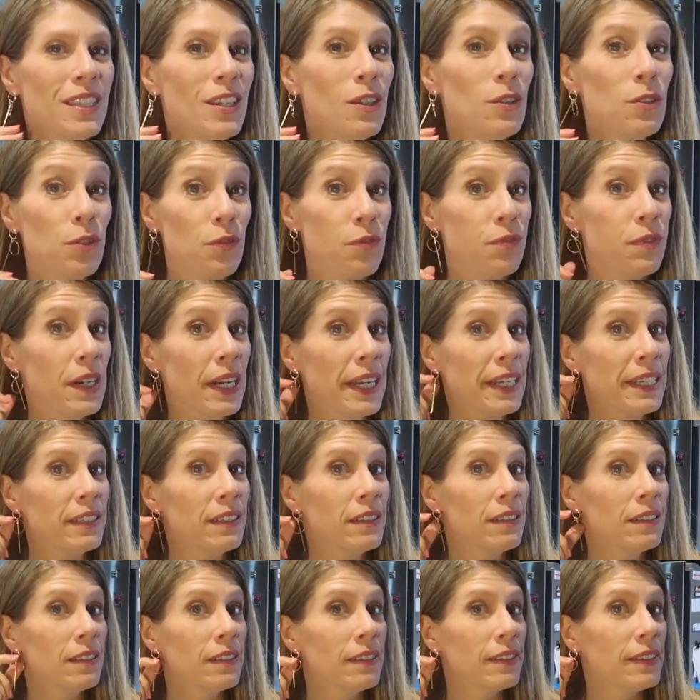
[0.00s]
Those are fine.
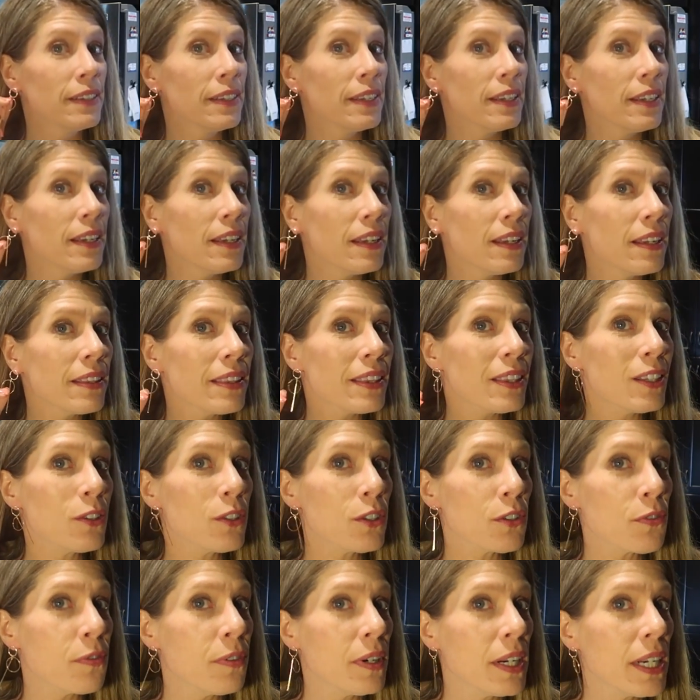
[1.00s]

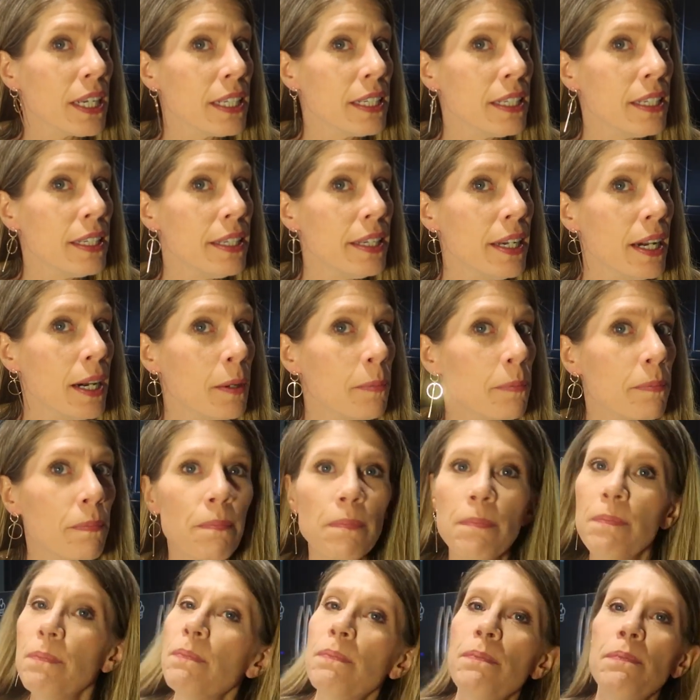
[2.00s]
Those are fine.
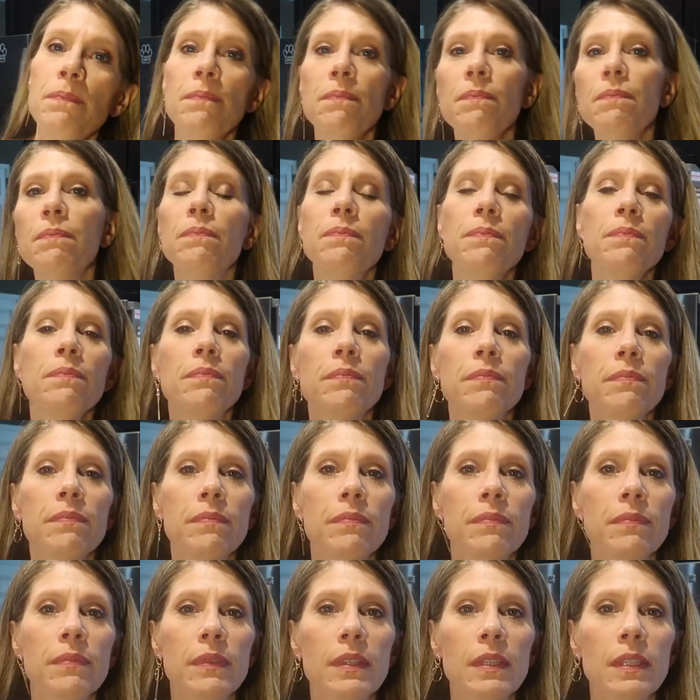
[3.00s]
Yep. Mm-hmm.
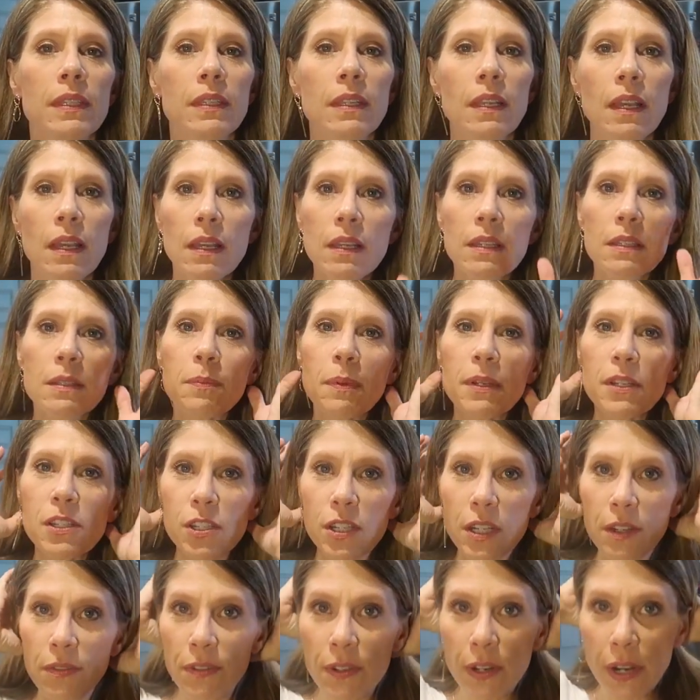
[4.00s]

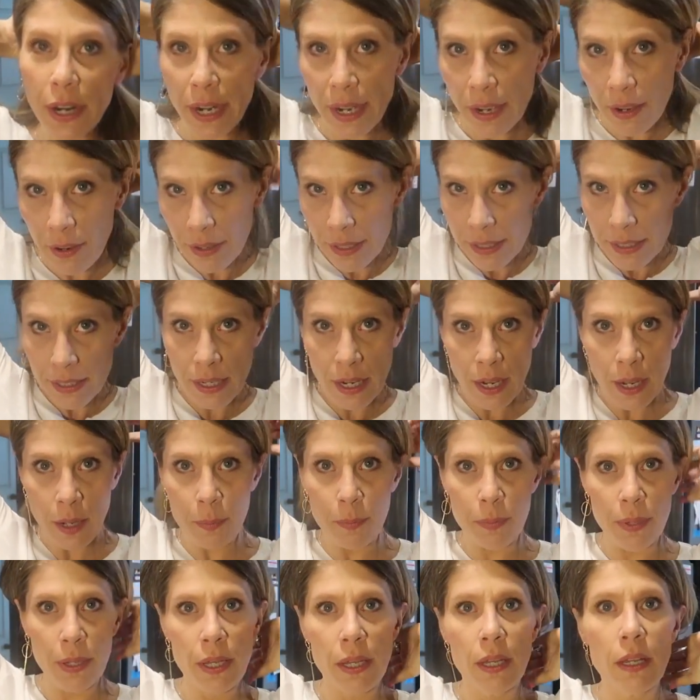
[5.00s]
Especially if your hair is
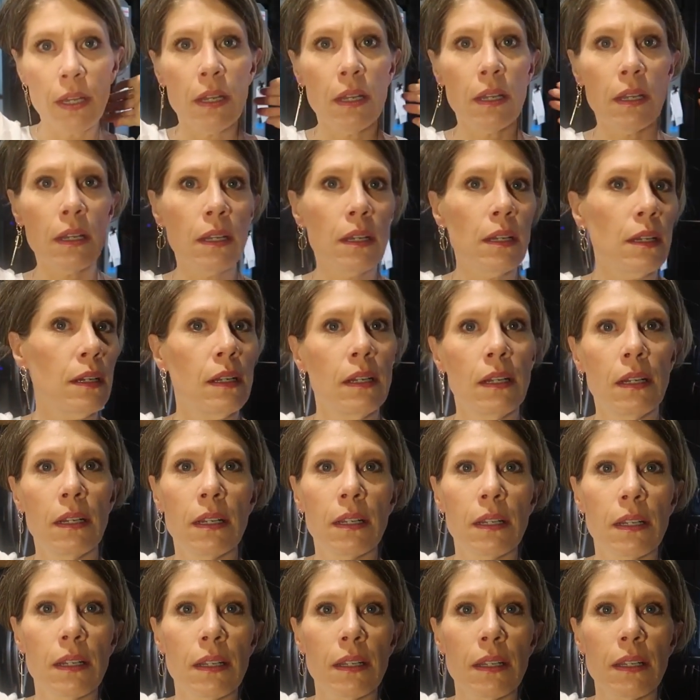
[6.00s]
up.
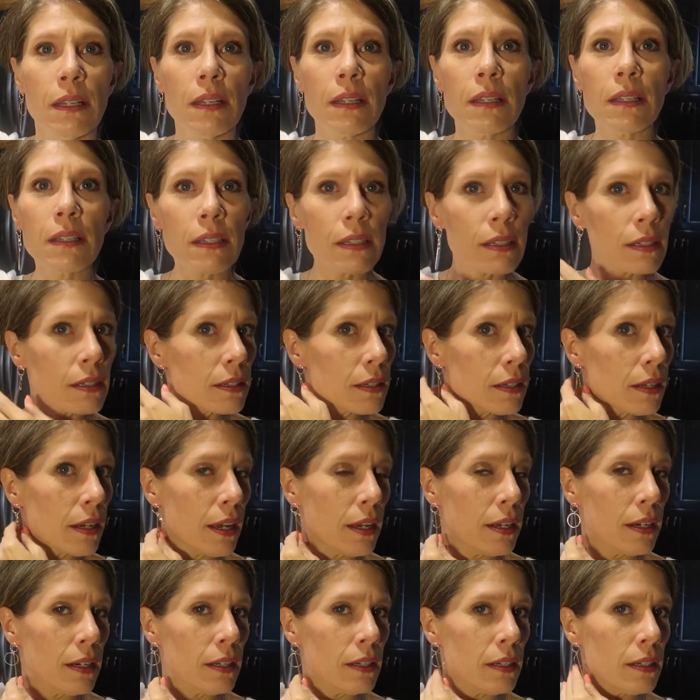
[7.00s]
And
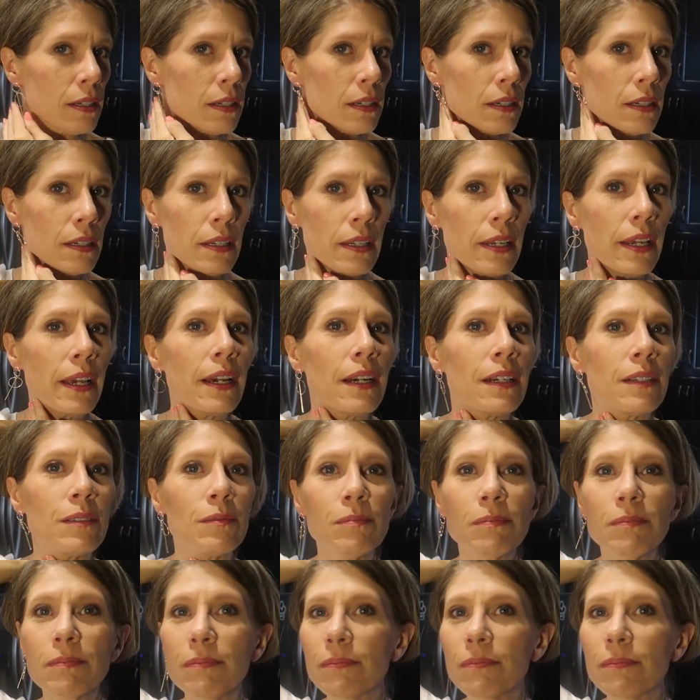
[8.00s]
kind of, yeah.